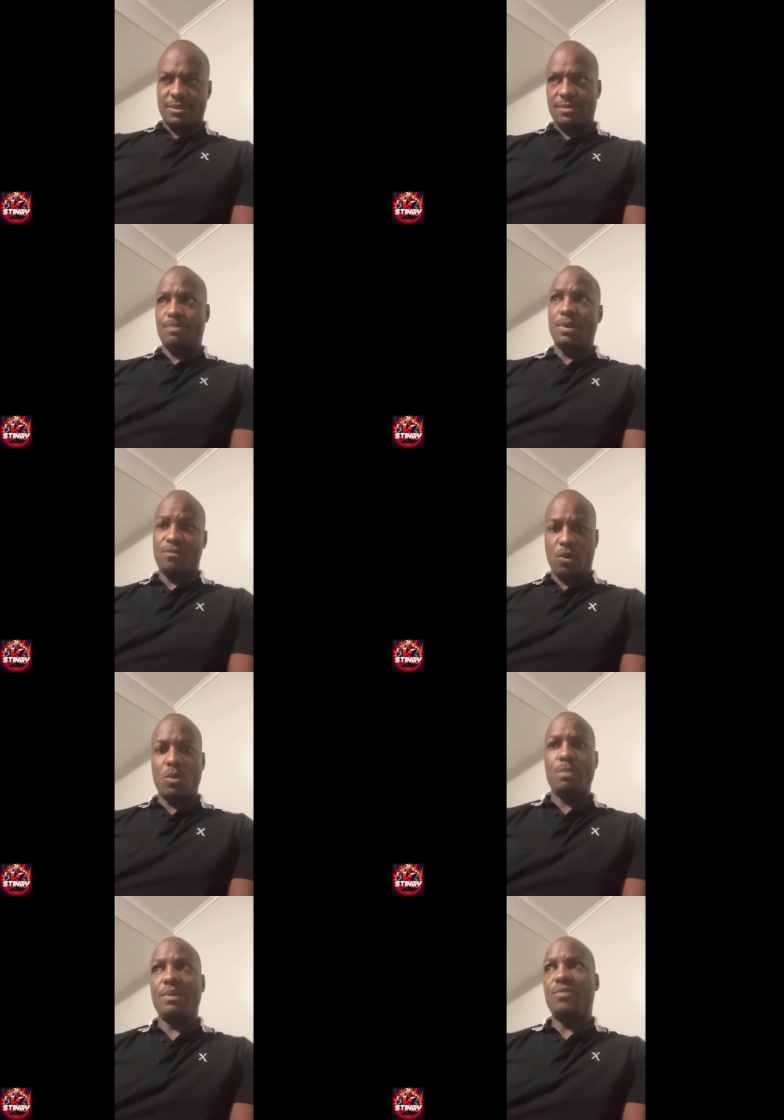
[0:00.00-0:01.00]

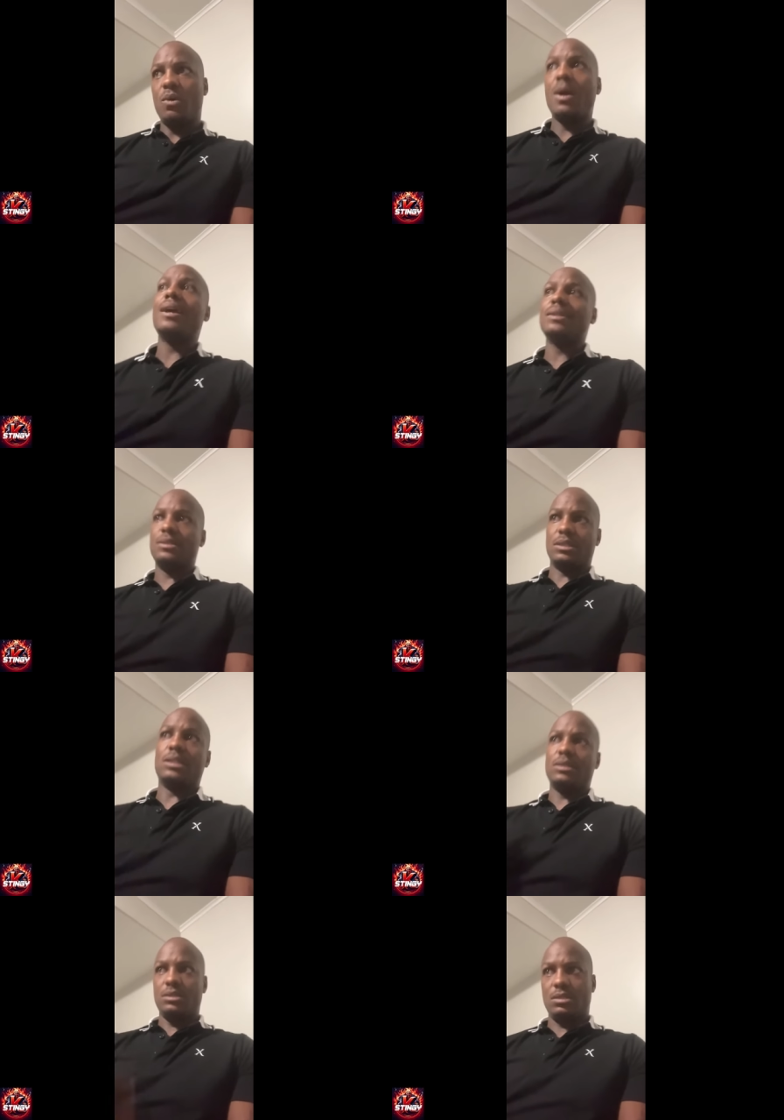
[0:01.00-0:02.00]
Before before
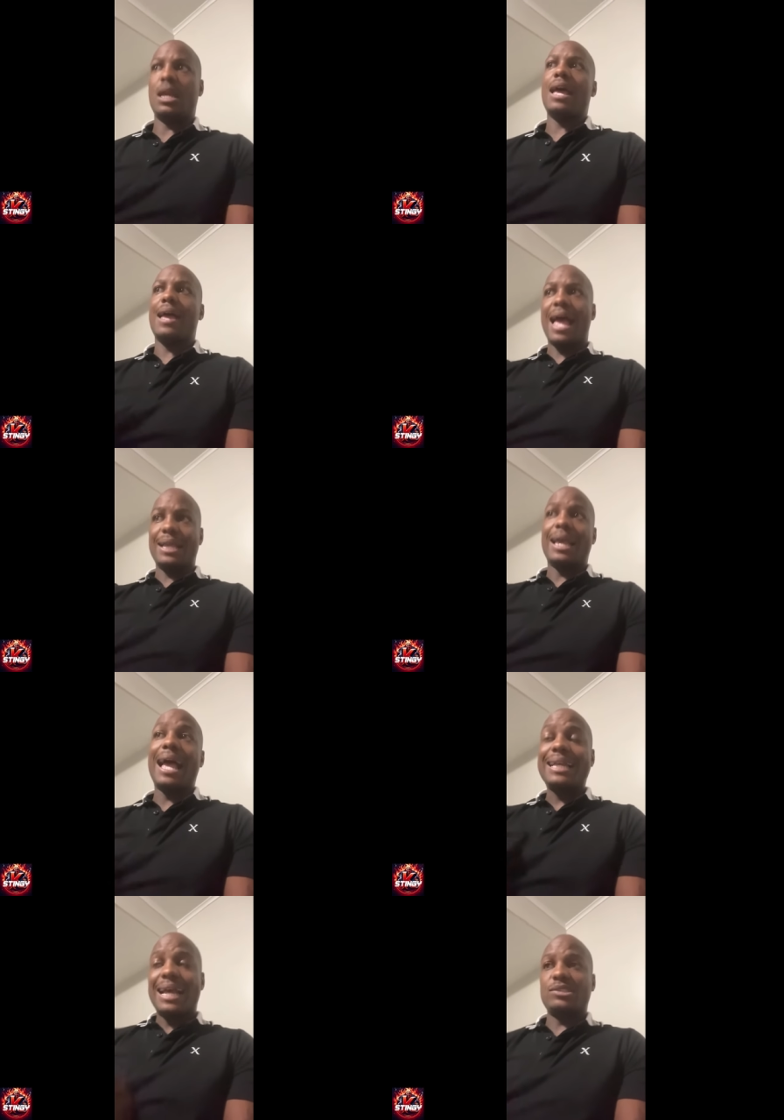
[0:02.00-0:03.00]
I, I
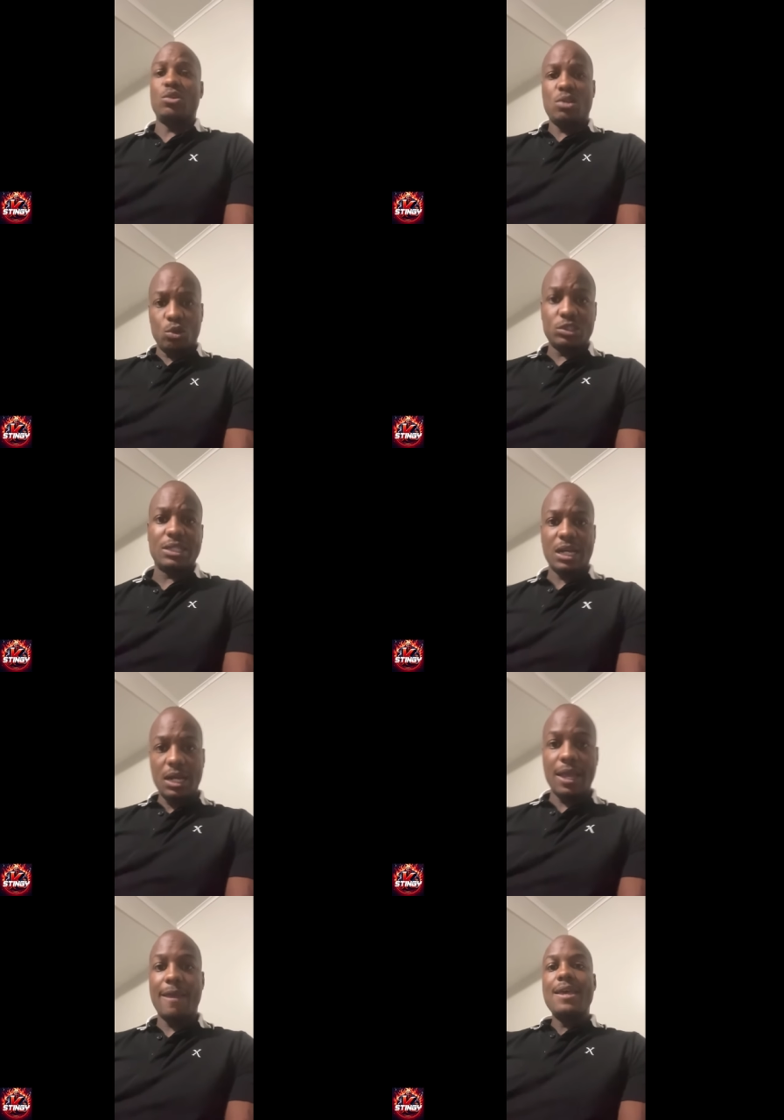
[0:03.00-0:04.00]
got so close to
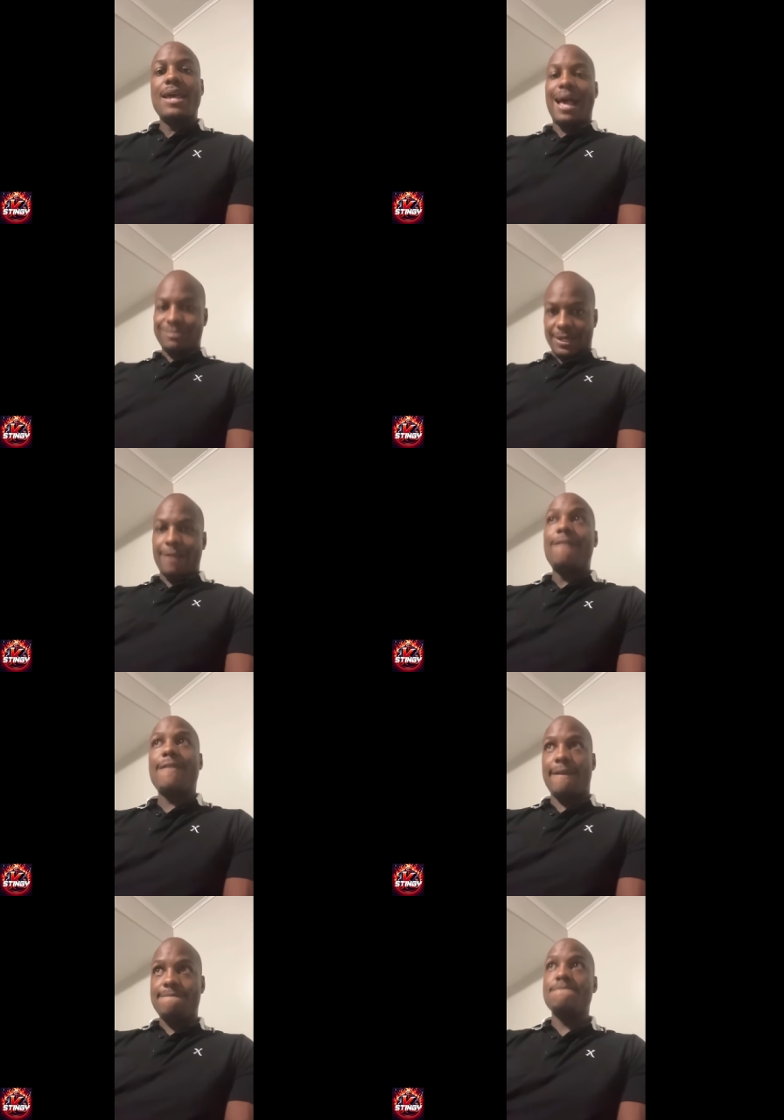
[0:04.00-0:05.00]
God, I was like,
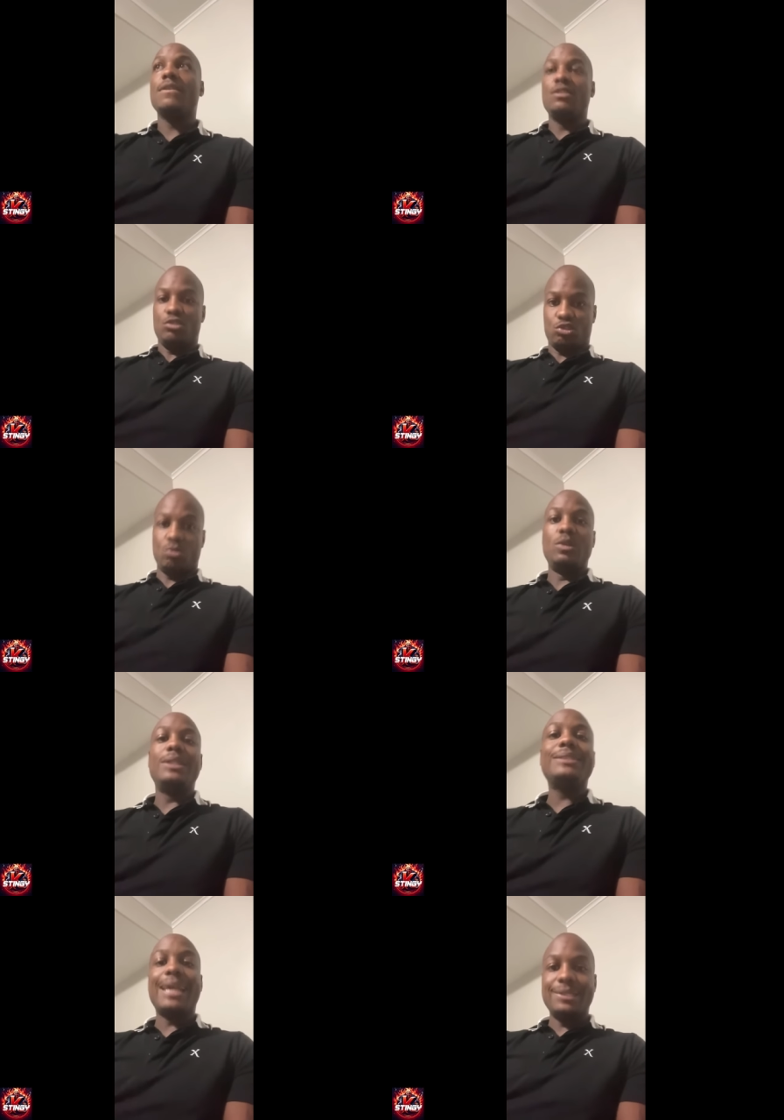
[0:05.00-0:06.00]
okay, soon this
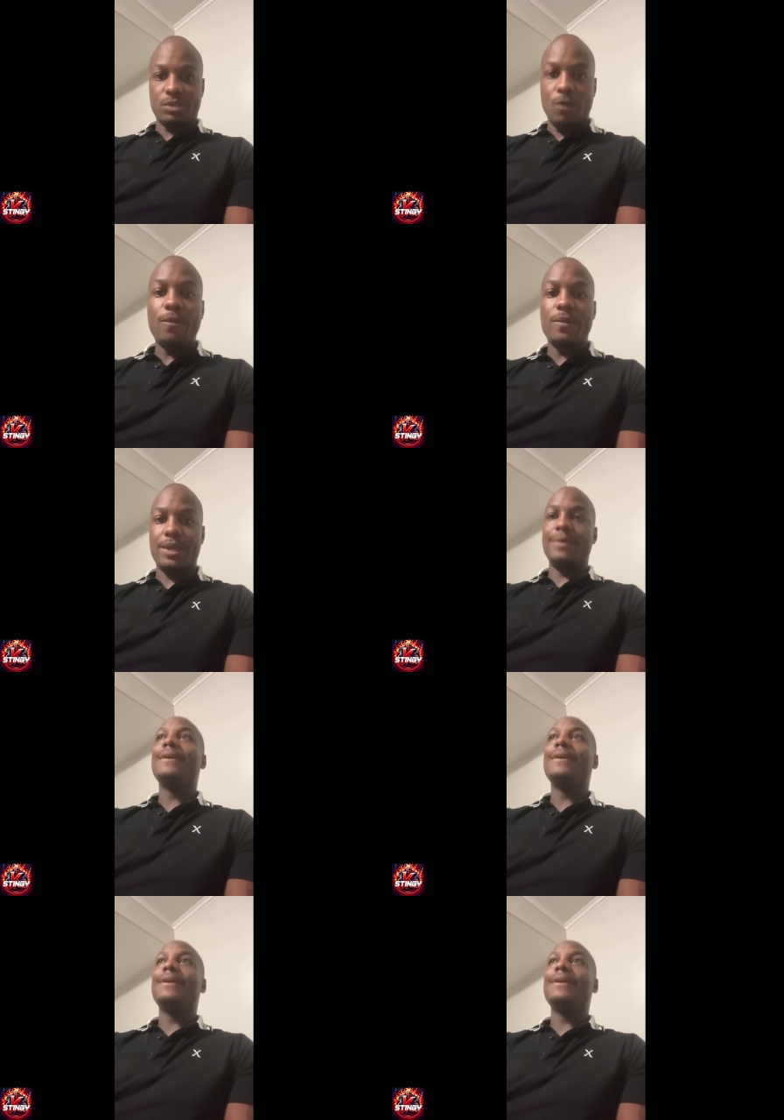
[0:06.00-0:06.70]
case over with,